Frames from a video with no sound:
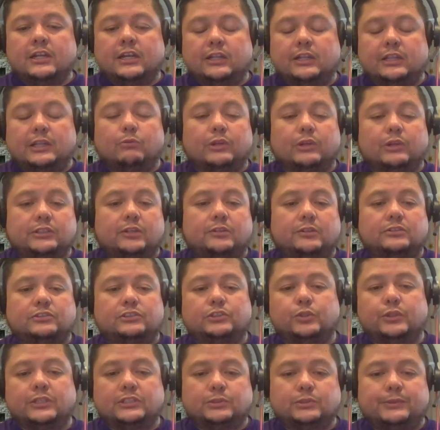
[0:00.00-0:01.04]
if they want their
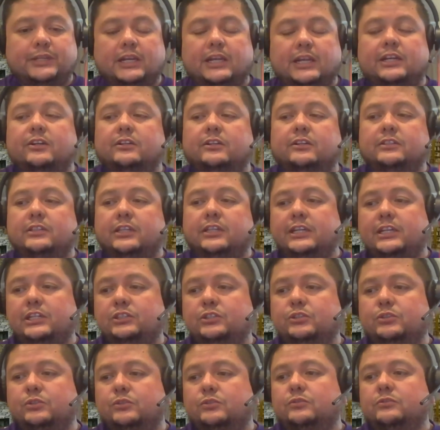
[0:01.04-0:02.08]
students to be hired, they need
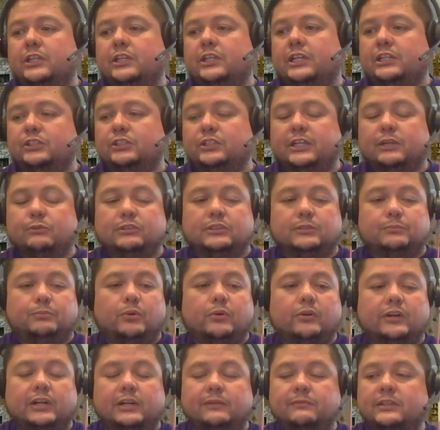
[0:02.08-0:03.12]
to get with the
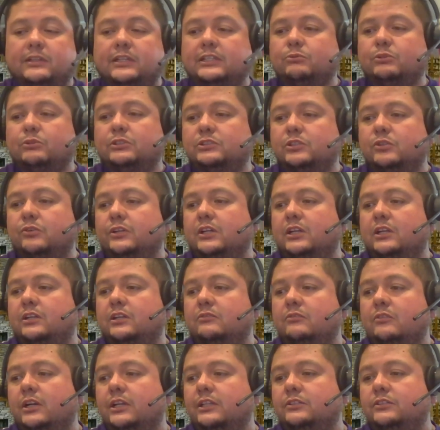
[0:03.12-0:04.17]
program, and that's what's going on,
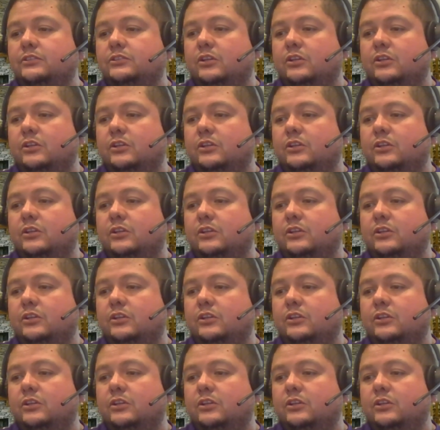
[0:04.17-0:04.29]
right?